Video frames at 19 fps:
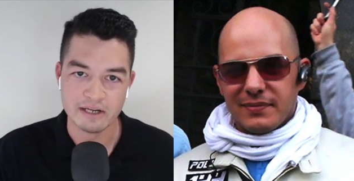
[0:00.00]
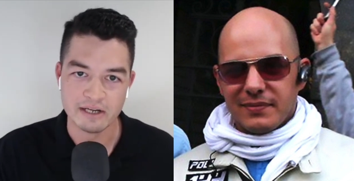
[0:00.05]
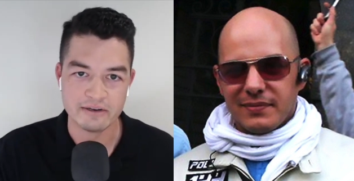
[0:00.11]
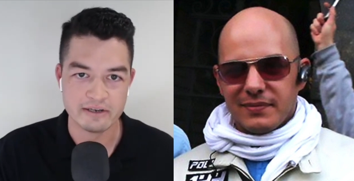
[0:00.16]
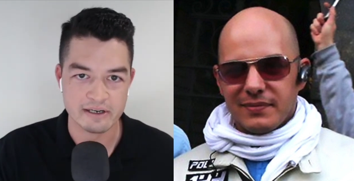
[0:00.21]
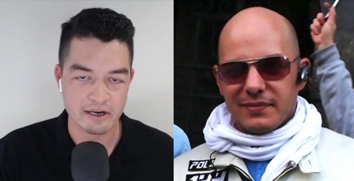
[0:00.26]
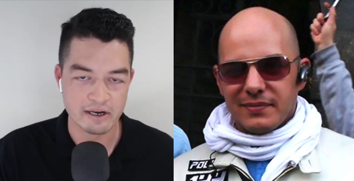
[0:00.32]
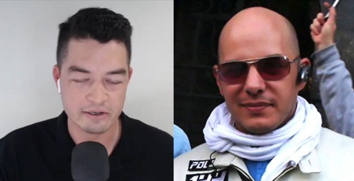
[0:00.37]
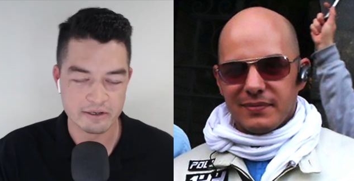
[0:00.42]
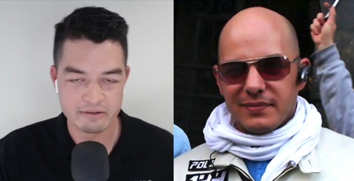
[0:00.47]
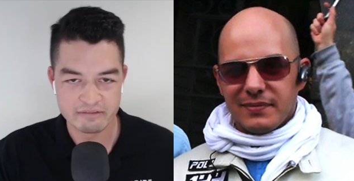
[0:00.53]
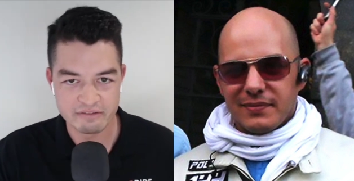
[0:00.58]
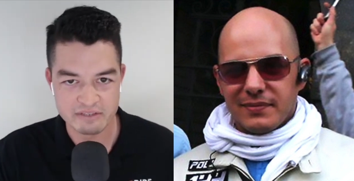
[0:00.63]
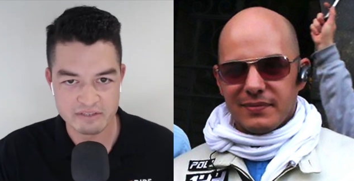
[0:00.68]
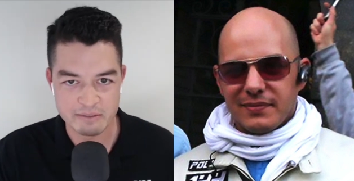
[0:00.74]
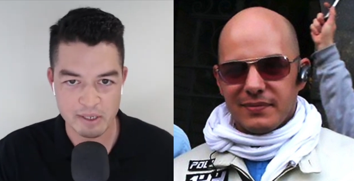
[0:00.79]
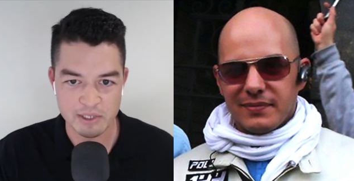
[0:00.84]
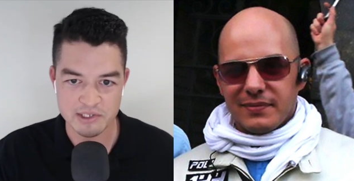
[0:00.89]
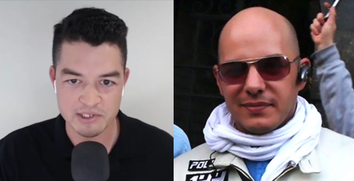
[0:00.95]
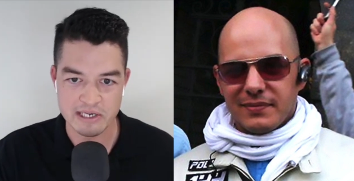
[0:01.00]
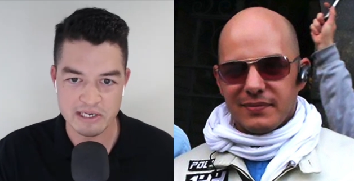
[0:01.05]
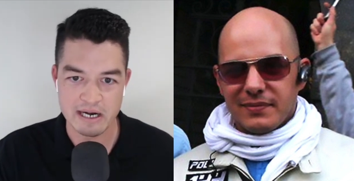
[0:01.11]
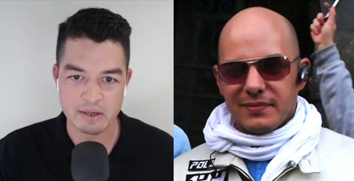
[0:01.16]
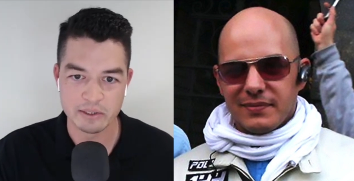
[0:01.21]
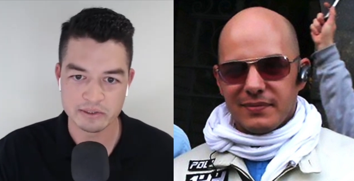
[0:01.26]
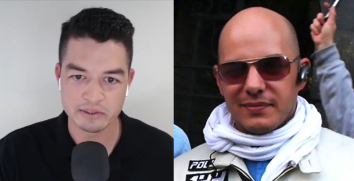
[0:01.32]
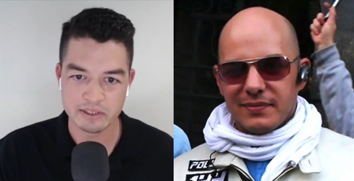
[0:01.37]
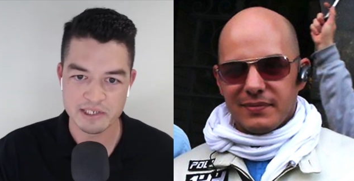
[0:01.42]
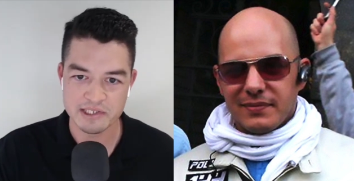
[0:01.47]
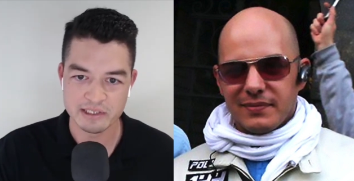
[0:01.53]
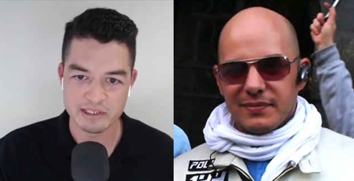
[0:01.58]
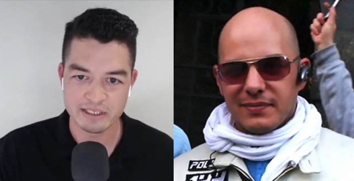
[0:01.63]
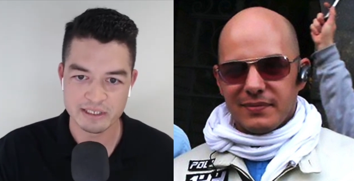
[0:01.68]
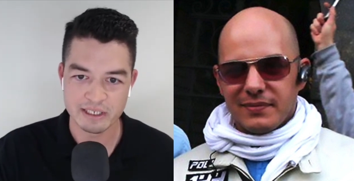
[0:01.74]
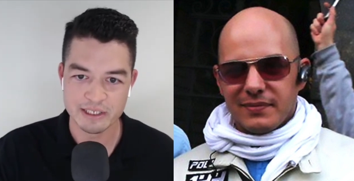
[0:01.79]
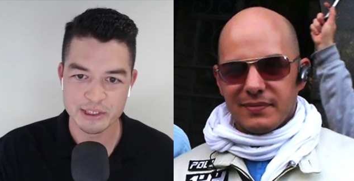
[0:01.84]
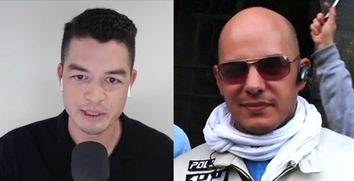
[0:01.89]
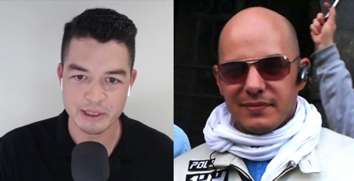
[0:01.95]
Speaker 1: 100 150 miles an hour across
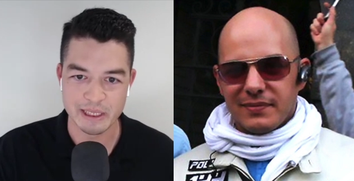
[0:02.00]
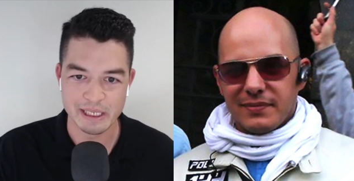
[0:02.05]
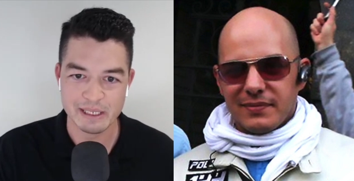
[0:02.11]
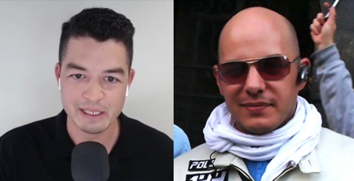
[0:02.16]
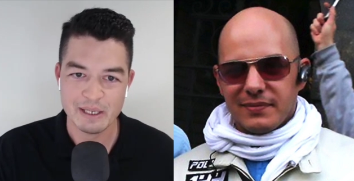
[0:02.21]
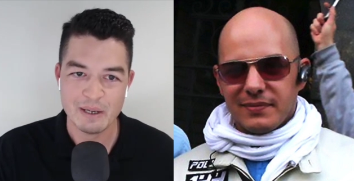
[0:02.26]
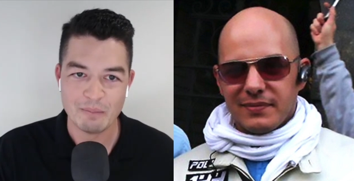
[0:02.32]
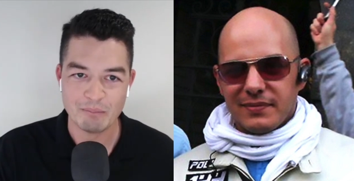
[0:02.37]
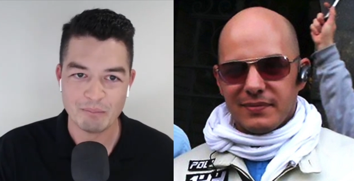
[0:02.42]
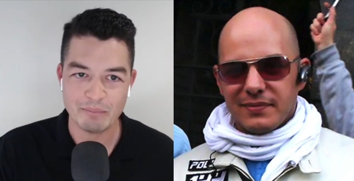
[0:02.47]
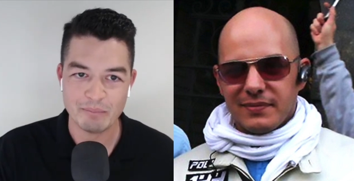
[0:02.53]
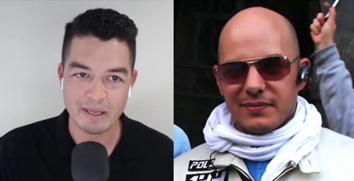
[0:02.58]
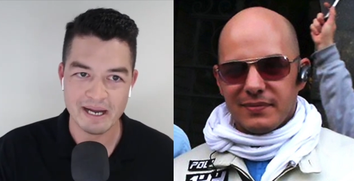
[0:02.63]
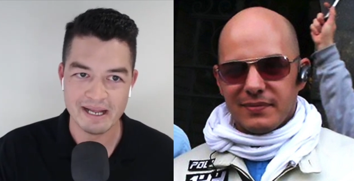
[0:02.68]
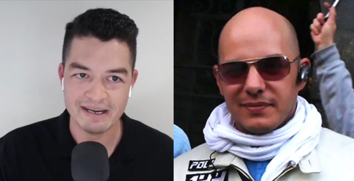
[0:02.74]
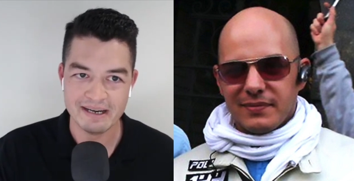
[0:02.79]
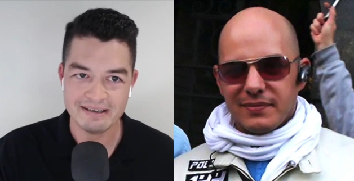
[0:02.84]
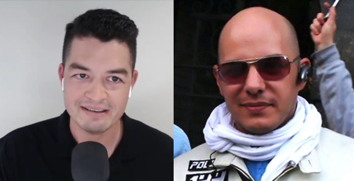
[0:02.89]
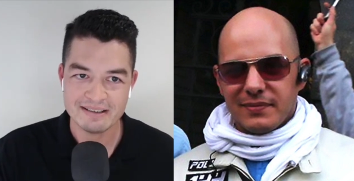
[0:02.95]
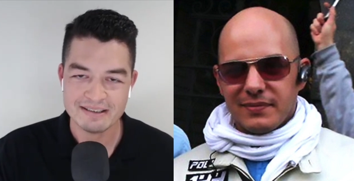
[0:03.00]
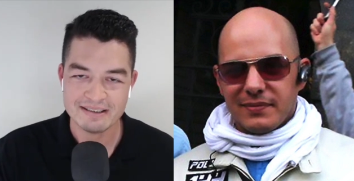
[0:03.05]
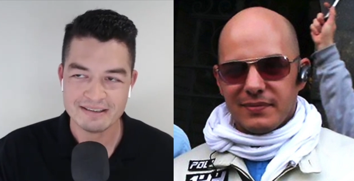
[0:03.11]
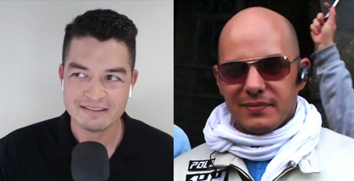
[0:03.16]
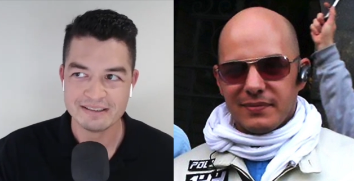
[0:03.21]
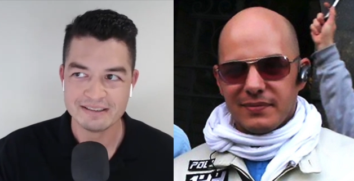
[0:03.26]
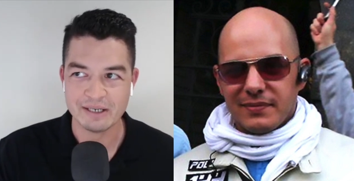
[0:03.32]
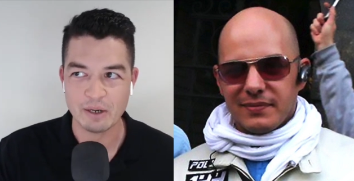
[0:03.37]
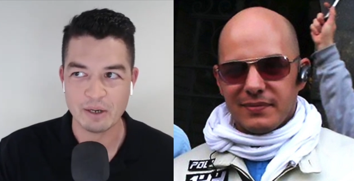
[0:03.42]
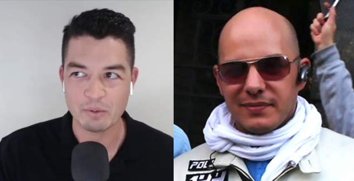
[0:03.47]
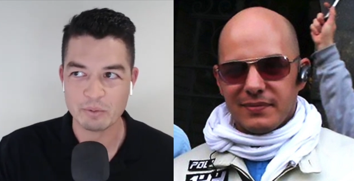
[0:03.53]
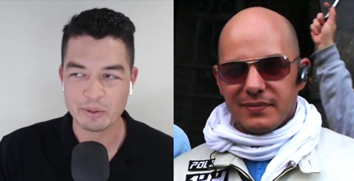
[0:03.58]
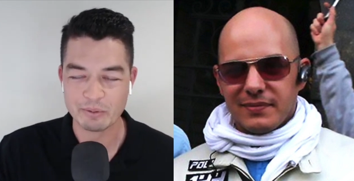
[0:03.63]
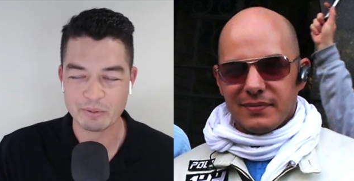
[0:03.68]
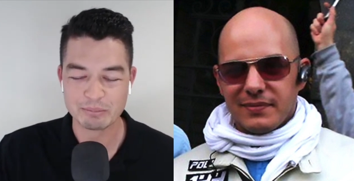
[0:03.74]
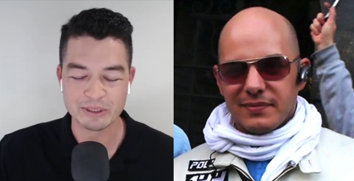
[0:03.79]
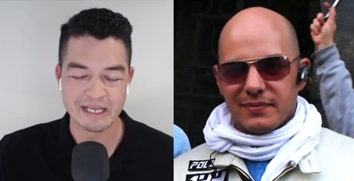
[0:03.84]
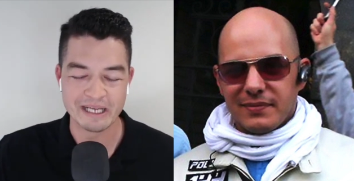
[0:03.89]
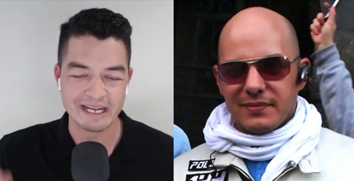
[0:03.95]
the country but you know,
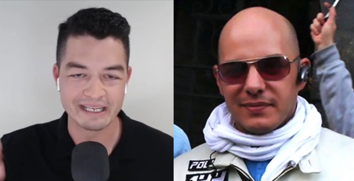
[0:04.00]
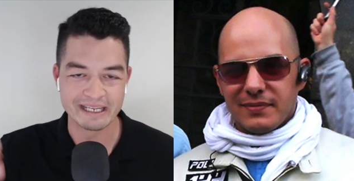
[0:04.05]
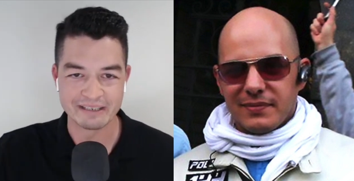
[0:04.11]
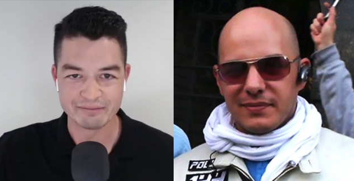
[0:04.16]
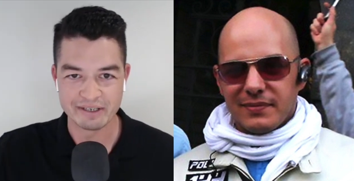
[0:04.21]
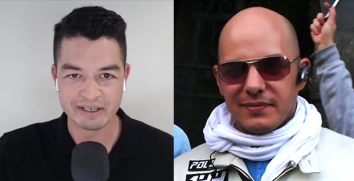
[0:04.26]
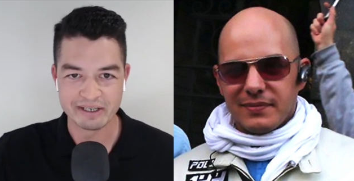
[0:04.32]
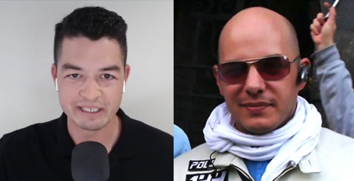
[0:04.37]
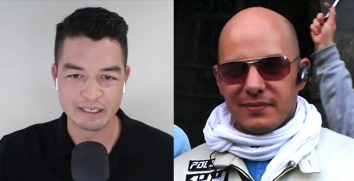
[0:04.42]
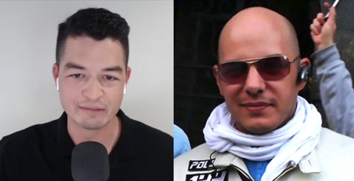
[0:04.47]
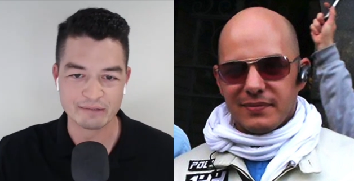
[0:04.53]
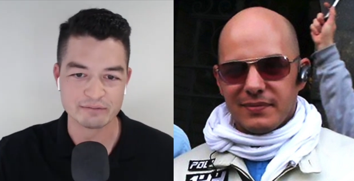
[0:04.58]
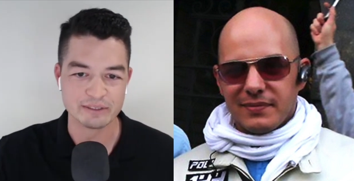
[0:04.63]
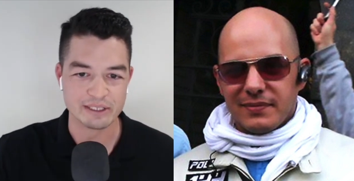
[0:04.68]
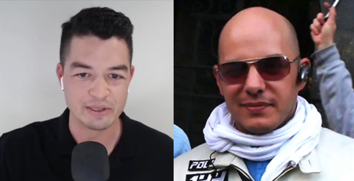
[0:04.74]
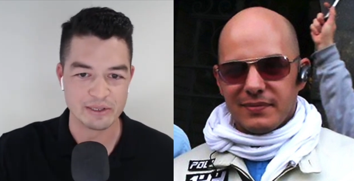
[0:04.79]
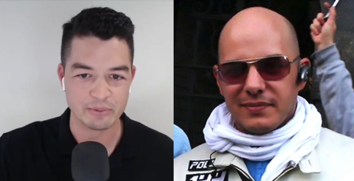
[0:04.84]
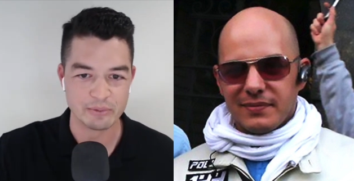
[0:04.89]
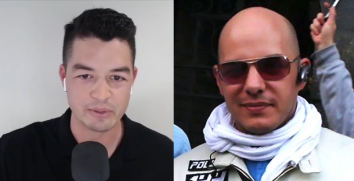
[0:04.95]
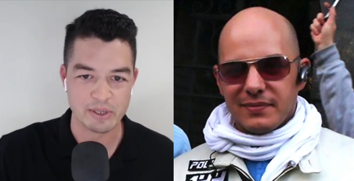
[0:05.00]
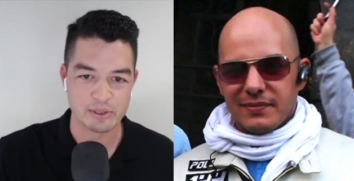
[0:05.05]
we were planning it very carefully the